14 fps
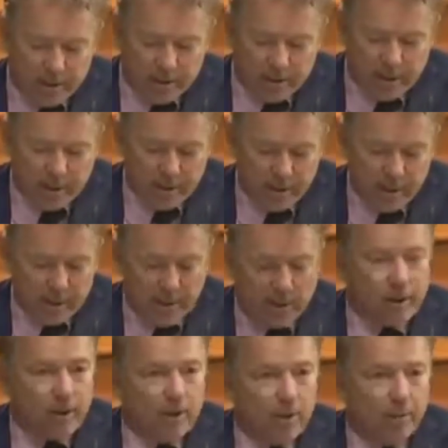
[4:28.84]
the technique that
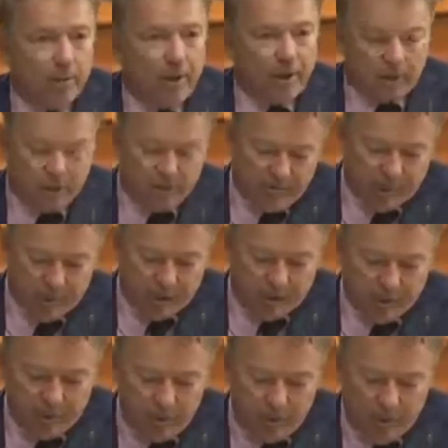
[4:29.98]
Dr. Barrick
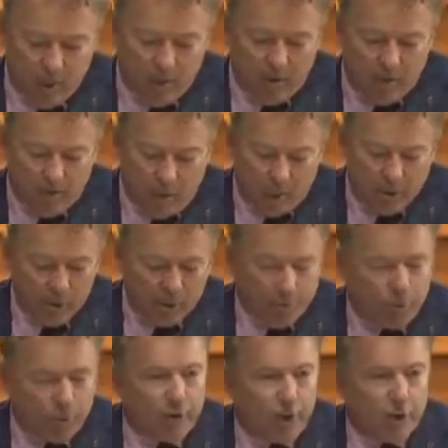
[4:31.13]
developed forces
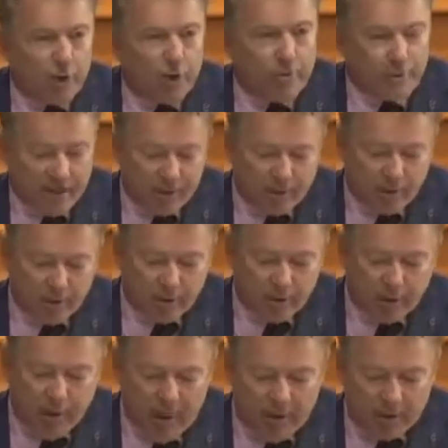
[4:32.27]
mutations by serial
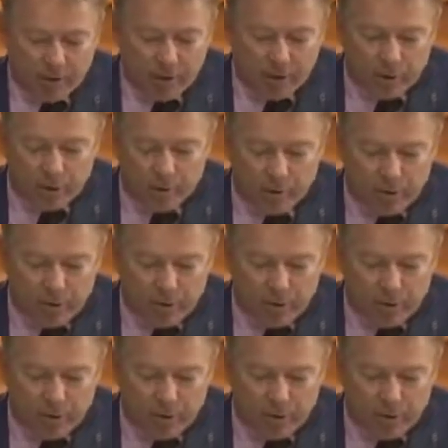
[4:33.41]
passage through